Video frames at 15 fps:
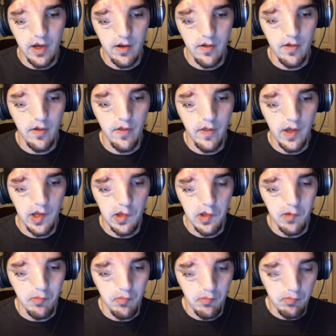But that's kind
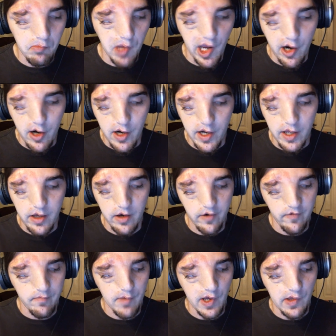of the thing, the
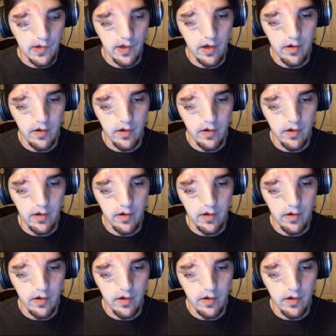parody